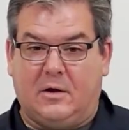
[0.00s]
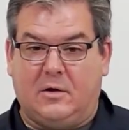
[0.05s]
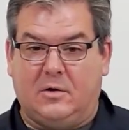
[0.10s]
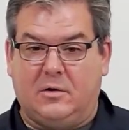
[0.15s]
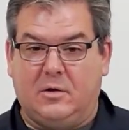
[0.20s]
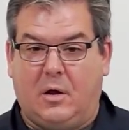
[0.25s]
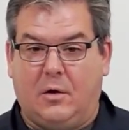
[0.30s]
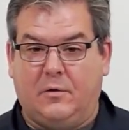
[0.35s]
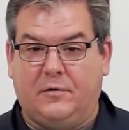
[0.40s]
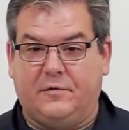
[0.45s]

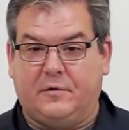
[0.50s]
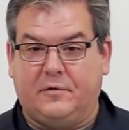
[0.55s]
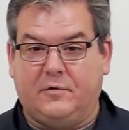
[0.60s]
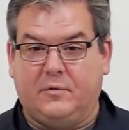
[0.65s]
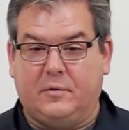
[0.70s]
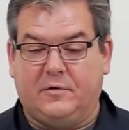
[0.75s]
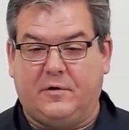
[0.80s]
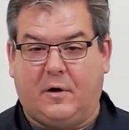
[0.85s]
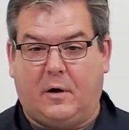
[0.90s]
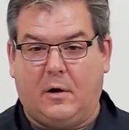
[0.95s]
closer
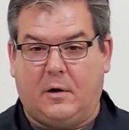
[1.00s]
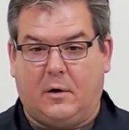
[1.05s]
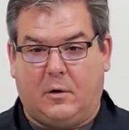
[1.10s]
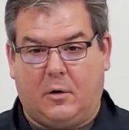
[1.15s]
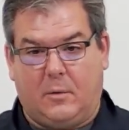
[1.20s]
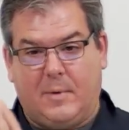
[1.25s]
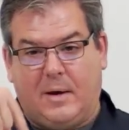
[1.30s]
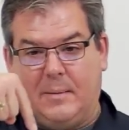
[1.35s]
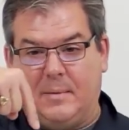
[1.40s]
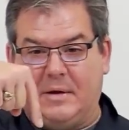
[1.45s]
to a target
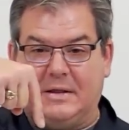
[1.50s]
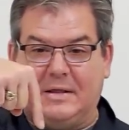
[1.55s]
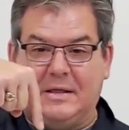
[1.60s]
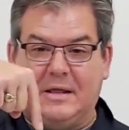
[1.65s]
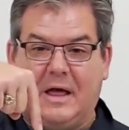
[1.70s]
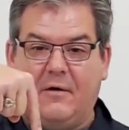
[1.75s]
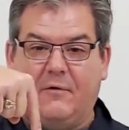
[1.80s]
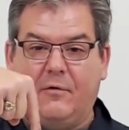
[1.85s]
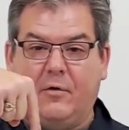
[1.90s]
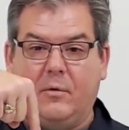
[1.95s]
or maybe
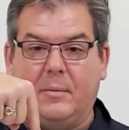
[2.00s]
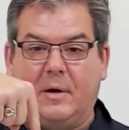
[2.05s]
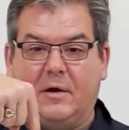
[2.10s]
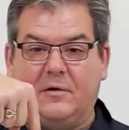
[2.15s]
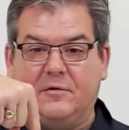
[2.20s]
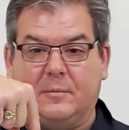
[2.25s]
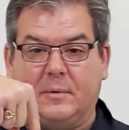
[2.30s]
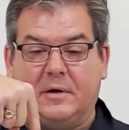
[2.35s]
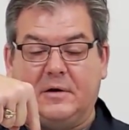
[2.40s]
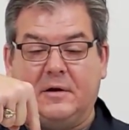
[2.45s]
level
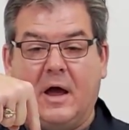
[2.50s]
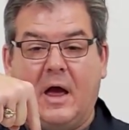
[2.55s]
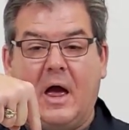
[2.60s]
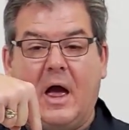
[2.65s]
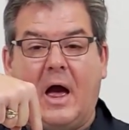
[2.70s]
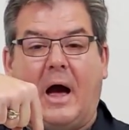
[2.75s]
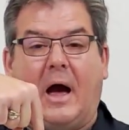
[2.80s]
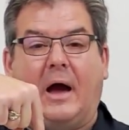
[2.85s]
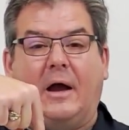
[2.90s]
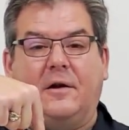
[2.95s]
measurement,
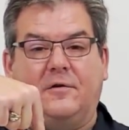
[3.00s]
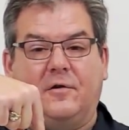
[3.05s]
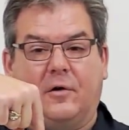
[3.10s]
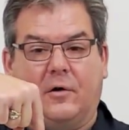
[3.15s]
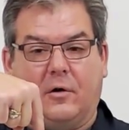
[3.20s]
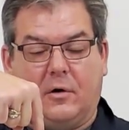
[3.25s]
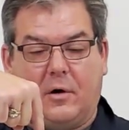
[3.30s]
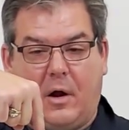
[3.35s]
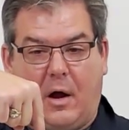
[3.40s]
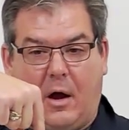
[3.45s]
I
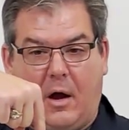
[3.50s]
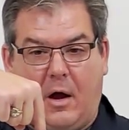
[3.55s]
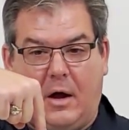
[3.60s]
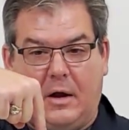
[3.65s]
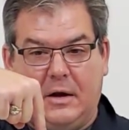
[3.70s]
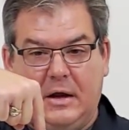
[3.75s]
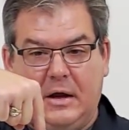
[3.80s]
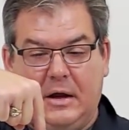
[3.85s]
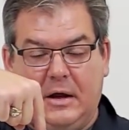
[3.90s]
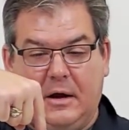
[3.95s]
turn
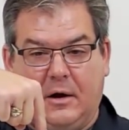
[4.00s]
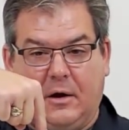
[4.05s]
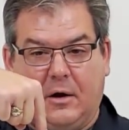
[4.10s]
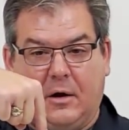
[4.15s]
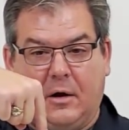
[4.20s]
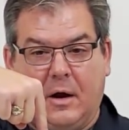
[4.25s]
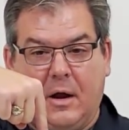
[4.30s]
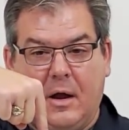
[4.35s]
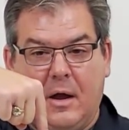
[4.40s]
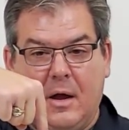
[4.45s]
on
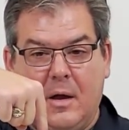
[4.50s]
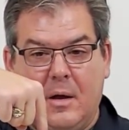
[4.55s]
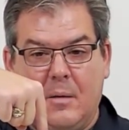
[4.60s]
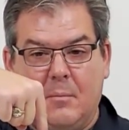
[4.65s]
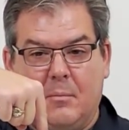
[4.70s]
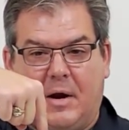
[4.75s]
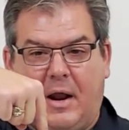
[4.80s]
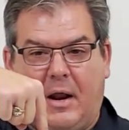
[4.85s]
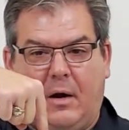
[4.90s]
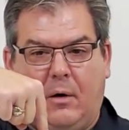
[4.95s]
here,
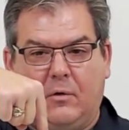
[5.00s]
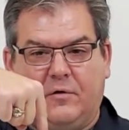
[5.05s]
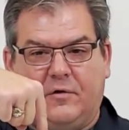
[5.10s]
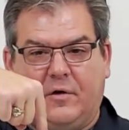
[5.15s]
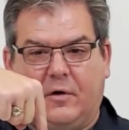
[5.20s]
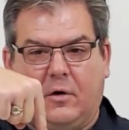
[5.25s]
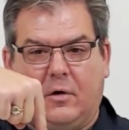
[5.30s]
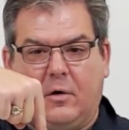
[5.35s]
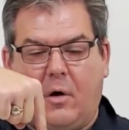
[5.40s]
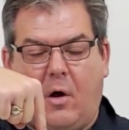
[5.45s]
but I don't
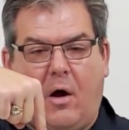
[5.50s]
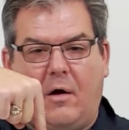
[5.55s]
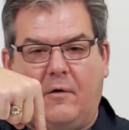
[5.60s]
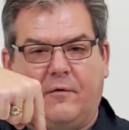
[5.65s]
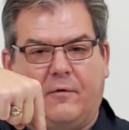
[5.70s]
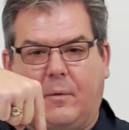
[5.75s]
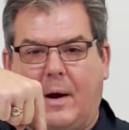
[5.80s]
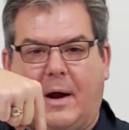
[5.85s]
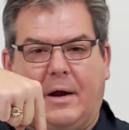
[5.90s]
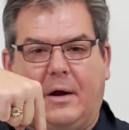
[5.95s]
turn
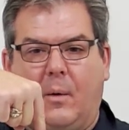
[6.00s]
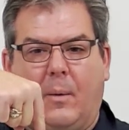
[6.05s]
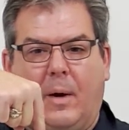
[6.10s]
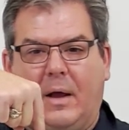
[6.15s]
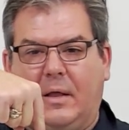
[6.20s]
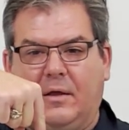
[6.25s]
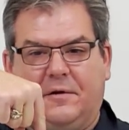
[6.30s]
off right away.